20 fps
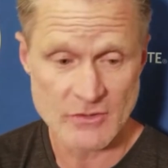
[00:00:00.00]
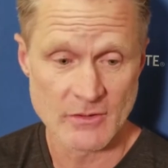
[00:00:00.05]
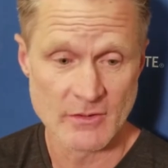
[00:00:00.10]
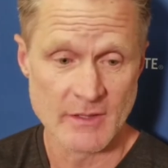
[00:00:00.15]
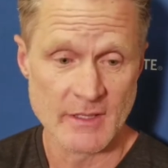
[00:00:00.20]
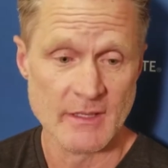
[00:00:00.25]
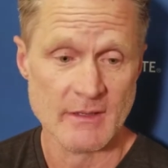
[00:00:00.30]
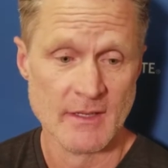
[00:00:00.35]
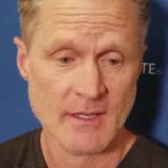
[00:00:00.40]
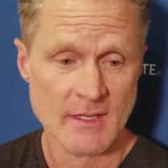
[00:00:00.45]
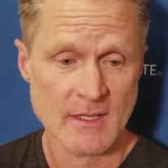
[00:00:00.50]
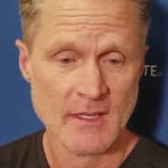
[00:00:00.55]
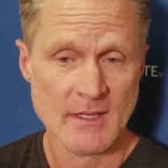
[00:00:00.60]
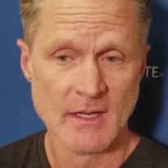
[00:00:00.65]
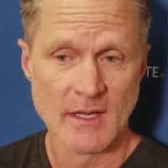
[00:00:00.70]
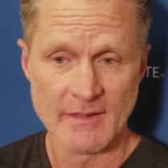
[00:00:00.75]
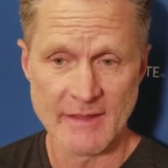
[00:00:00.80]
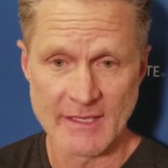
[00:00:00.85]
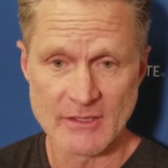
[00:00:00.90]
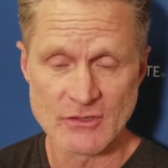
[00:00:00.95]
that
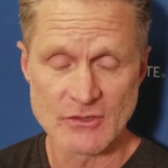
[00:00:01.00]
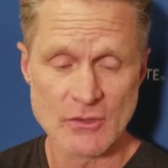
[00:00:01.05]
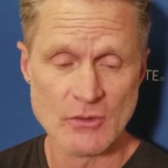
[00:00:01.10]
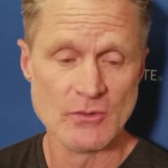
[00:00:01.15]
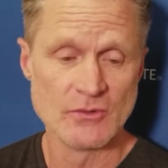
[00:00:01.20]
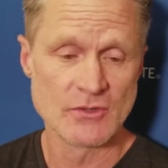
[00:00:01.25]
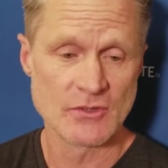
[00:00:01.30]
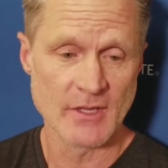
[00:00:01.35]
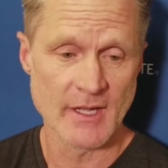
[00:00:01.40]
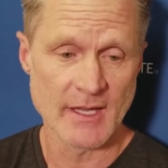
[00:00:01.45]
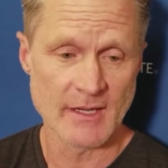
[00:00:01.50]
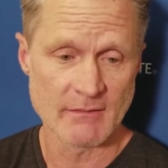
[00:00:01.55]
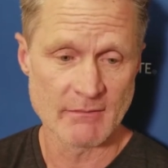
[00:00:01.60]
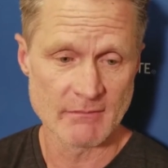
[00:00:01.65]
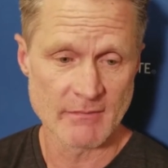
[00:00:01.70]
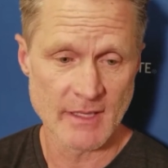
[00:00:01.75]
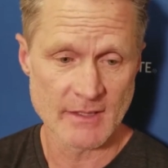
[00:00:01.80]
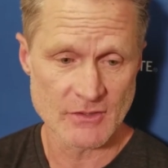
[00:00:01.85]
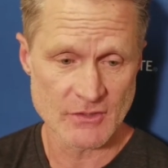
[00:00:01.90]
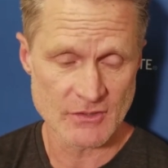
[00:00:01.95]
I think suits that,
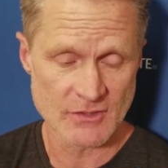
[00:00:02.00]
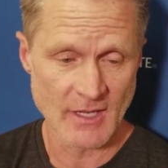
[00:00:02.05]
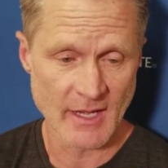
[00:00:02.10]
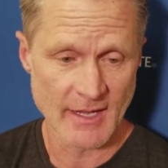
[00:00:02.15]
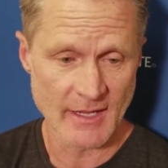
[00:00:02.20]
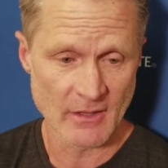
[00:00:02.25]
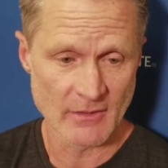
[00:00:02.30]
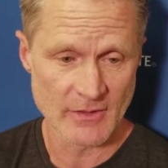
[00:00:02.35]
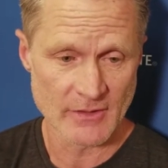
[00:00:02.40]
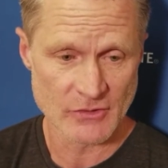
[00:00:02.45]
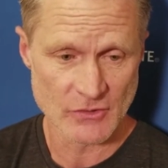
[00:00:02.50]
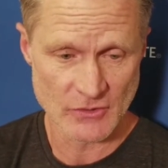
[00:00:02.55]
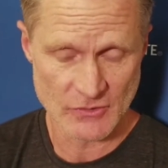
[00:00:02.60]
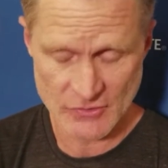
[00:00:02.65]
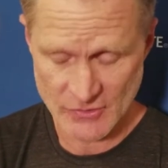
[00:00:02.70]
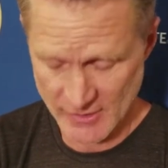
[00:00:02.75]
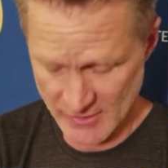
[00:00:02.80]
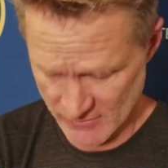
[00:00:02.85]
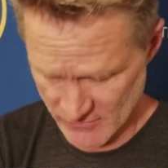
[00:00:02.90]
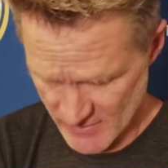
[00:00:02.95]
that style that you're
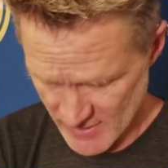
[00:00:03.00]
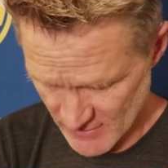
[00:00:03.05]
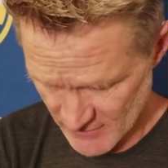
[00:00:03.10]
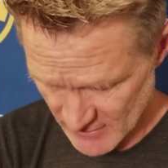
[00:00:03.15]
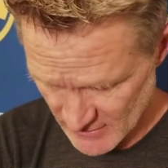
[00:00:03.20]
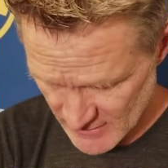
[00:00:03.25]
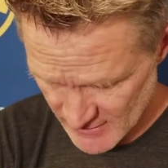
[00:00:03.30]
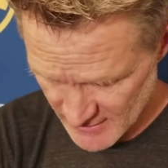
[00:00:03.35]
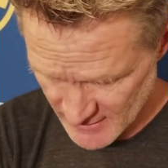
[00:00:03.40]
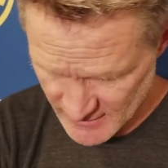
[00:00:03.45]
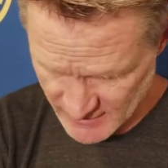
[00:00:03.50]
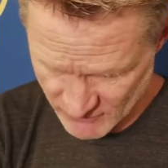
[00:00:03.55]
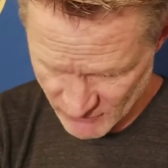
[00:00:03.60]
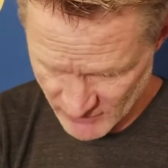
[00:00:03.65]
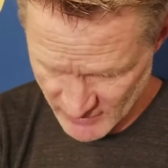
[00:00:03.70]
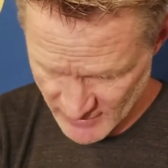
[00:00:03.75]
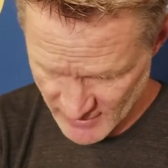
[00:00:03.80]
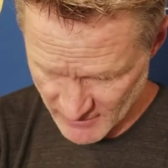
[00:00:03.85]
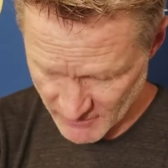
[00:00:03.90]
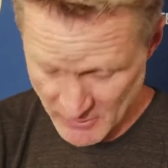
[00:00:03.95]
seeing around the league. And
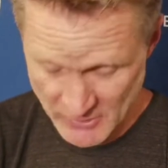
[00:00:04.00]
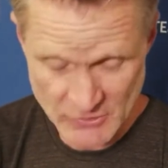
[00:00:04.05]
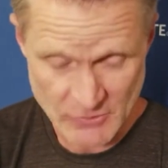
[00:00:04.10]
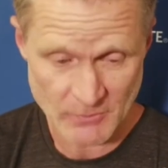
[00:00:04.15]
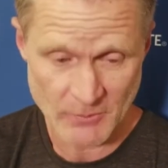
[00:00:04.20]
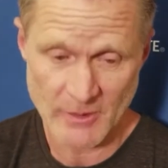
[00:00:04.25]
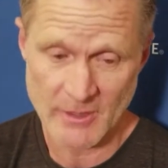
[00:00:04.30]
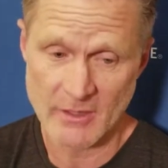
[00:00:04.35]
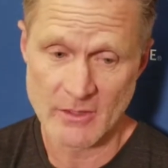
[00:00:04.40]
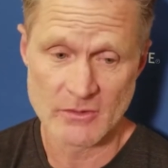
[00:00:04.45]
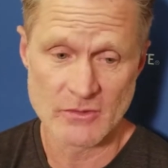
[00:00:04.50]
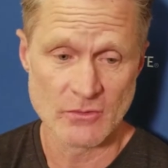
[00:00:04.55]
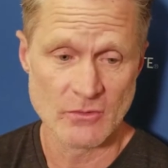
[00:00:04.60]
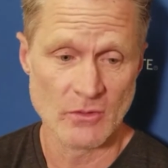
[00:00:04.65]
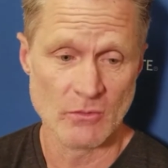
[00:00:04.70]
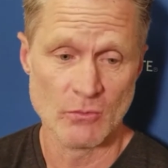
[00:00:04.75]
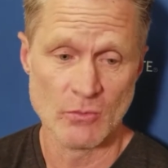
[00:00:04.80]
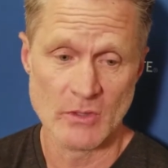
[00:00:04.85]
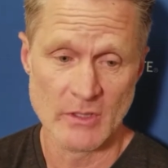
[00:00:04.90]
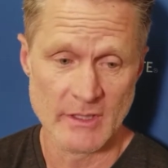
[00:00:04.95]
we got a bunch of players who
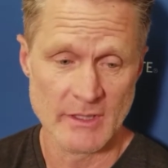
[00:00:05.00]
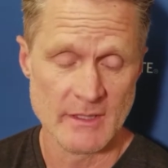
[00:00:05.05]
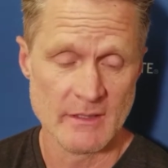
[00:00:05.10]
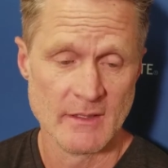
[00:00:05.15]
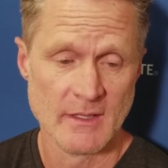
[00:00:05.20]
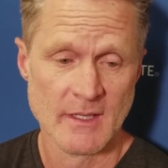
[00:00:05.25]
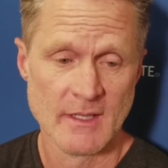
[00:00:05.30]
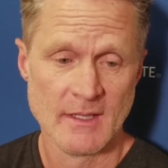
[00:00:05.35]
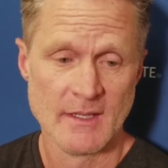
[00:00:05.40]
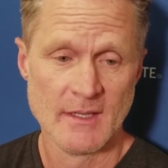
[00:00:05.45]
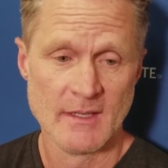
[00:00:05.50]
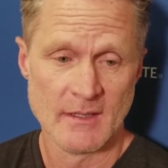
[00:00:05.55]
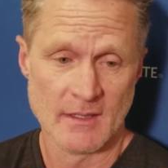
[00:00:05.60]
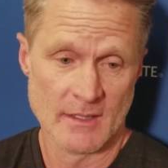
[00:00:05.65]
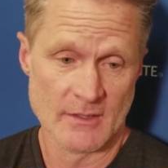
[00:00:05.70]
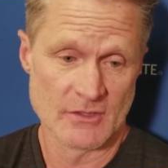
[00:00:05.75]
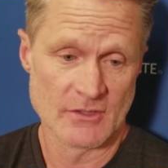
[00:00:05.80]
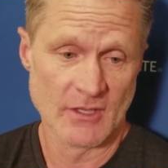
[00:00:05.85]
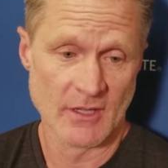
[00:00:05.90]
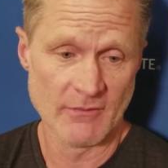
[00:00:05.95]
are really
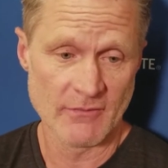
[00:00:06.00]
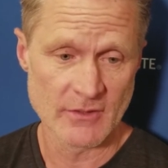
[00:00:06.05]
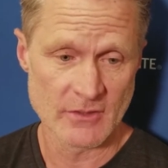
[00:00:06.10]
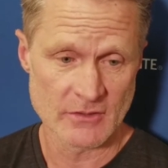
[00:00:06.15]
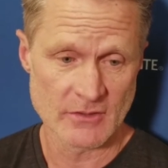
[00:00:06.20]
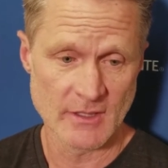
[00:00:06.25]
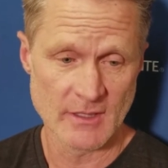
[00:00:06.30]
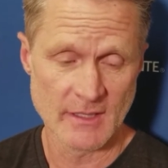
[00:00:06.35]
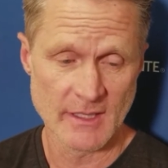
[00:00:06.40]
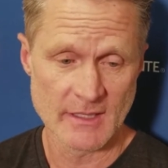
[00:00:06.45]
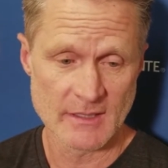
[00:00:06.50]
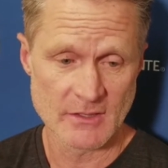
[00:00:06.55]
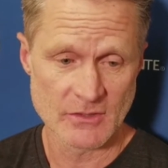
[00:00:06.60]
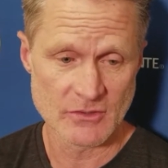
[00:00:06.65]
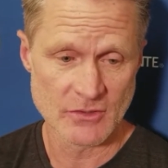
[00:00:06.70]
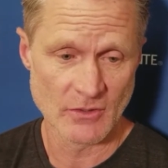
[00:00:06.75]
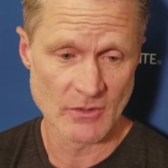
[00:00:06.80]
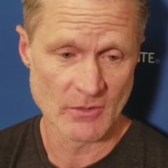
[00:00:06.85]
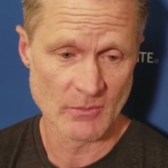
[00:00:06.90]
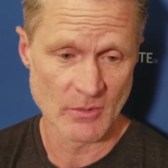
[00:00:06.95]
unselfish. They like to
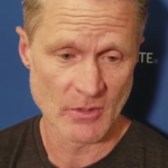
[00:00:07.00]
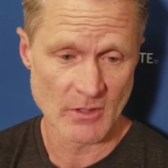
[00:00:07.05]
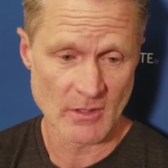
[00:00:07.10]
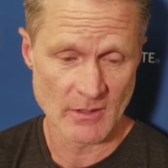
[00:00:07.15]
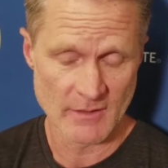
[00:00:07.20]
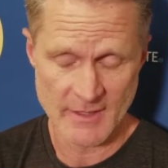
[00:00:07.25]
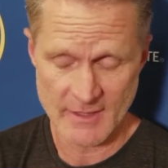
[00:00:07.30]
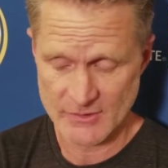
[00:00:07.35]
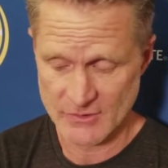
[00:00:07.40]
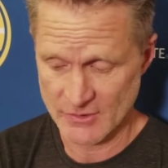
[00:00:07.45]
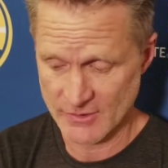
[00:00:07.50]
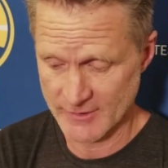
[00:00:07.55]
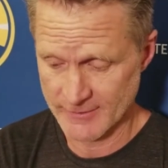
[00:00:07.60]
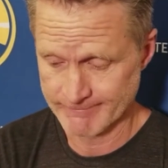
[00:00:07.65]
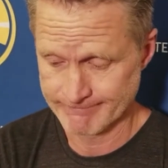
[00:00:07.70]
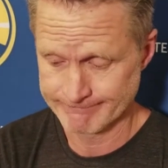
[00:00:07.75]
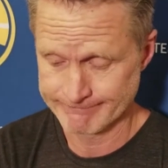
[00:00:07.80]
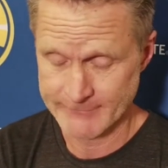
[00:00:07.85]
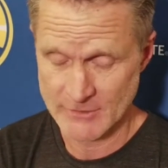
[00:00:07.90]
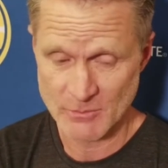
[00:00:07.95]
share the ball. That's
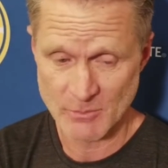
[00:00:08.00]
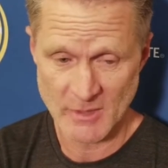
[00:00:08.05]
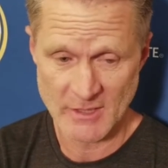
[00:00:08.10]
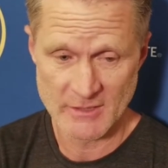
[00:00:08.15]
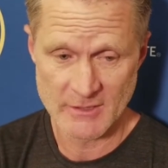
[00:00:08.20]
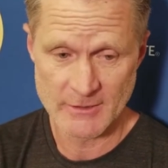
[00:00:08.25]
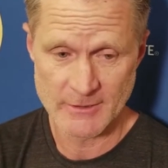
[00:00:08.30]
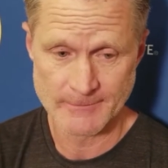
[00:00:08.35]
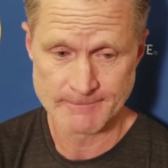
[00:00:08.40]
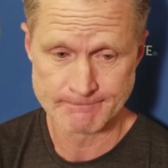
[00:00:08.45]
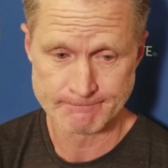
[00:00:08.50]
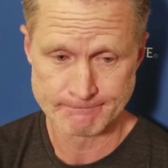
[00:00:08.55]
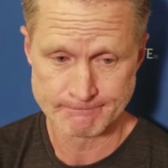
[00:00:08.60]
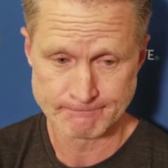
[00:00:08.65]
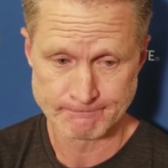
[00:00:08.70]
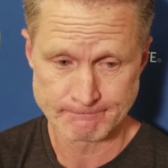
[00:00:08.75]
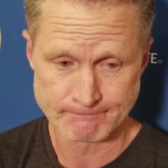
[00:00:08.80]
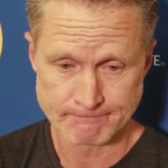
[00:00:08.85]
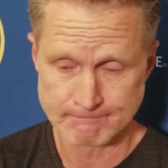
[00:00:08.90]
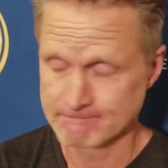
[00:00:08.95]
um, it's a big deal.
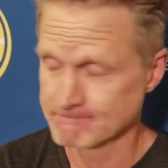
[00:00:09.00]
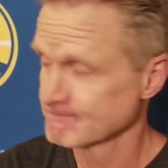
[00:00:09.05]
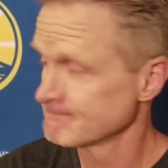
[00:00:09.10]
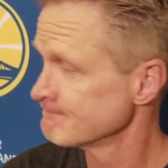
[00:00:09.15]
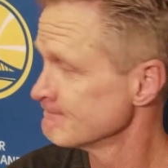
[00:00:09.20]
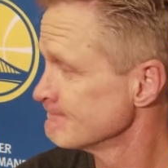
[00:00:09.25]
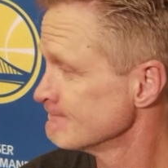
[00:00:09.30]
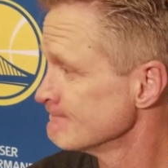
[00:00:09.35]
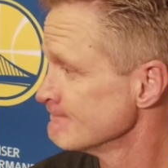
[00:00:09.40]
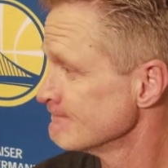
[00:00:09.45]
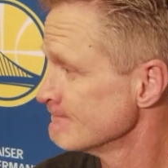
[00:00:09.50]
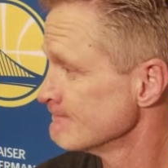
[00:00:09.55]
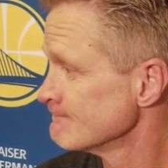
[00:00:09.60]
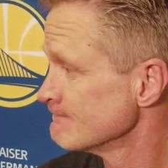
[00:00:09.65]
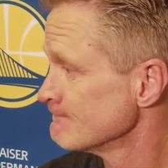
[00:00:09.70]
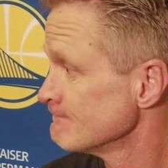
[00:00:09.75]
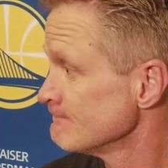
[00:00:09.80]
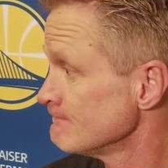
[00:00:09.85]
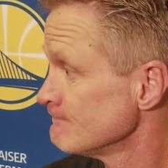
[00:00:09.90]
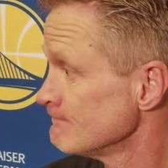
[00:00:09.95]
Coach, who will get the
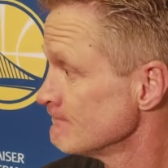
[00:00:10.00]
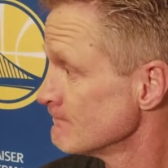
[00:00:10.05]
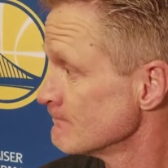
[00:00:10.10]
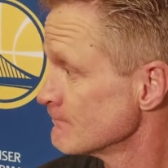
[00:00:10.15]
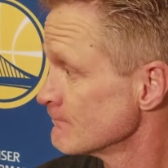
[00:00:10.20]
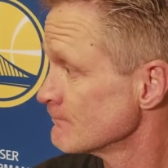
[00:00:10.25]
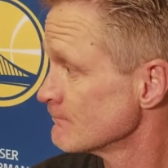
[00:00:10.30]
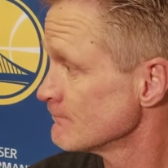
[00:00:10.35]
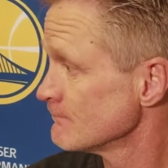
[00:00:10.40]
start tonight? Coaching?